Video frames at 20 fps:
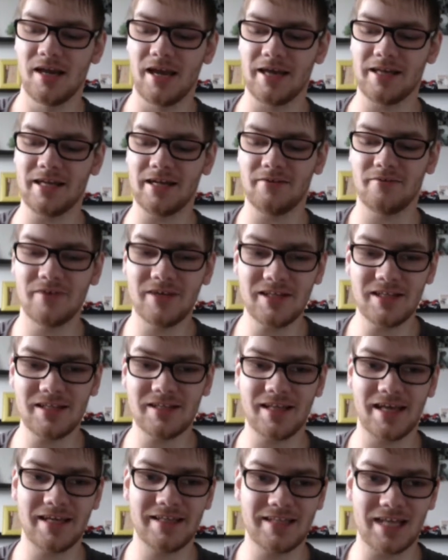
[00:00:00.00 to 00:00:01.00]
And I really
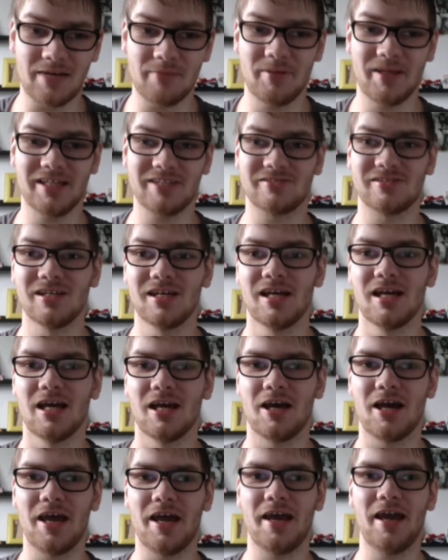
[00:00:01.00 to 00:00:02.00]
like that because
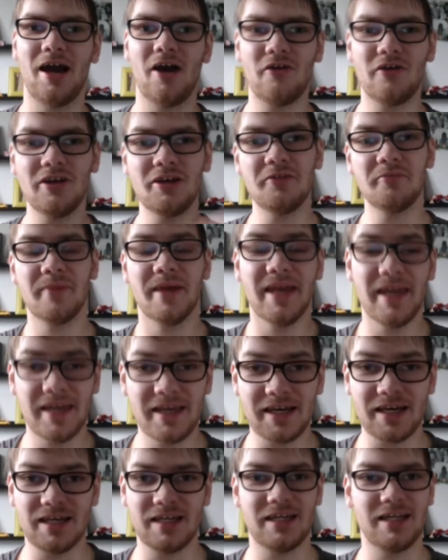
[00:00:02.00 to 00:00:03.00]
uh, how can you
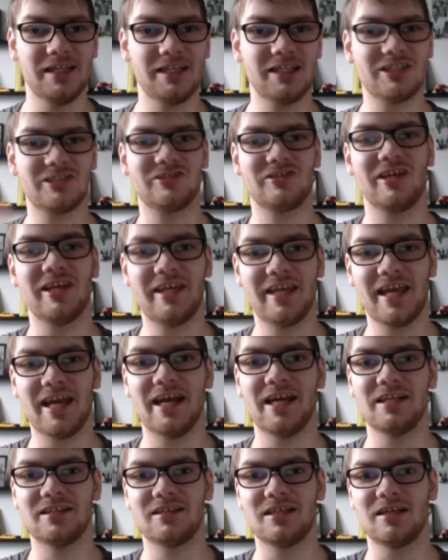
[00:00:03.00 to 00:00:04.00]
make an interesting
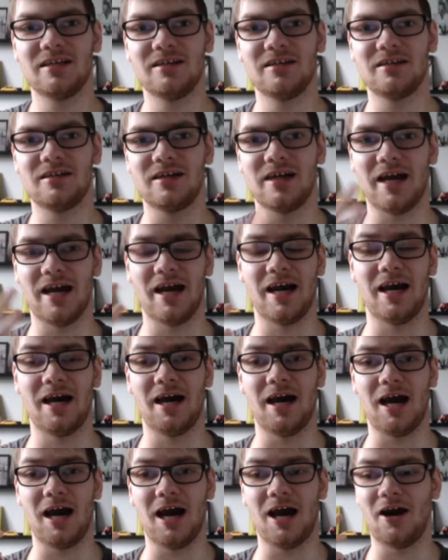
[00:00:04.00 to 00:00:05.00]
character
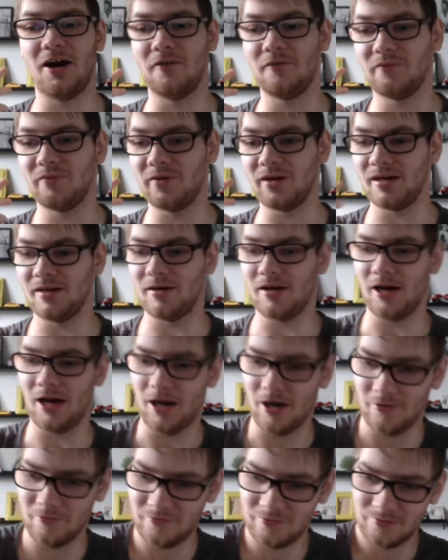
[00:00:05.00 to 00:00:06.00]
uh, of, uh,
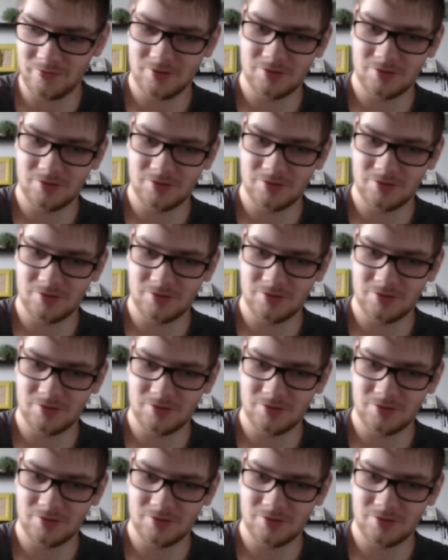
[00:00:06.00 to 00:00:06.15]
of,